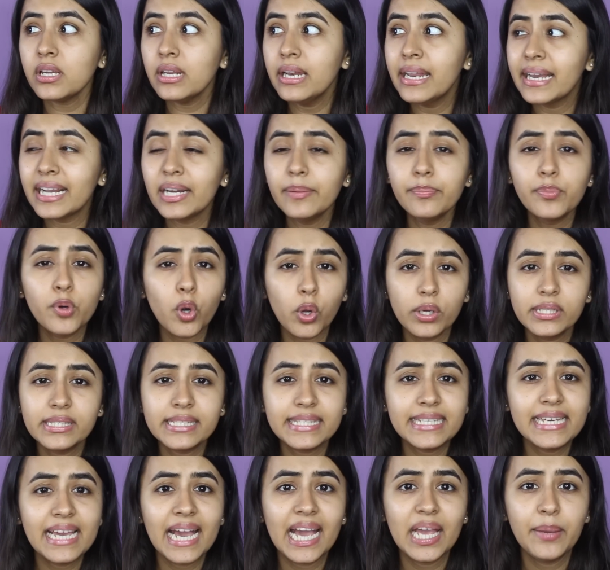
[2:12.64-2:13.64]
like a
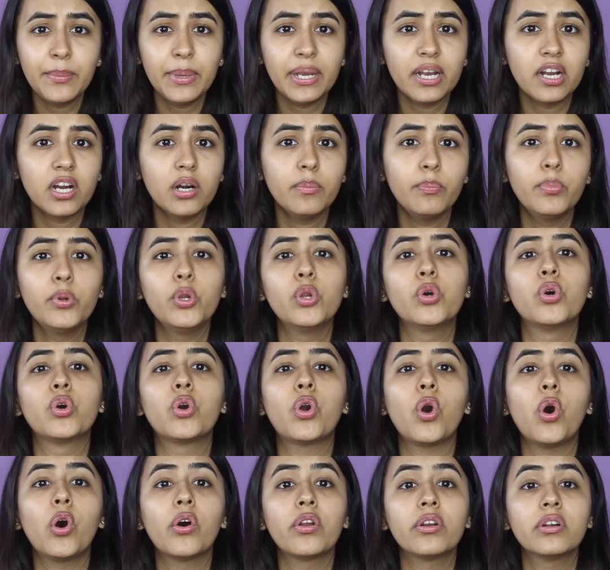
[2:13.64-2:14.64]
bronzy eye makeup
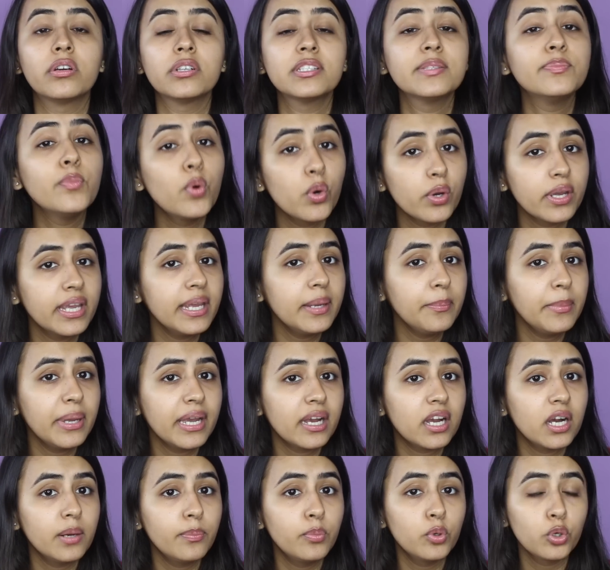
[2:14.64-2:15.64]
look or a smoky
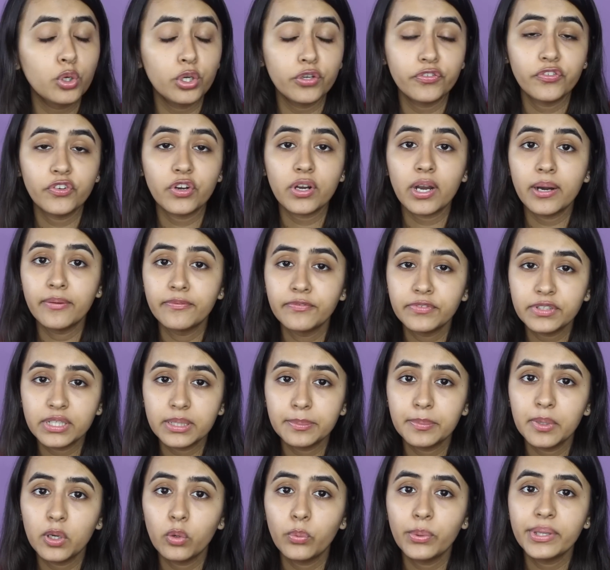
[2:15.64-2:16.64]
makeup look if you're
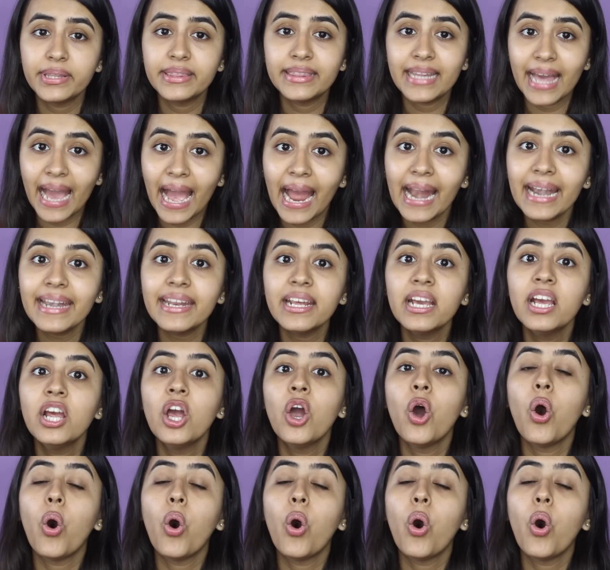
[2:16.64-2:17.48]
comfortable with that.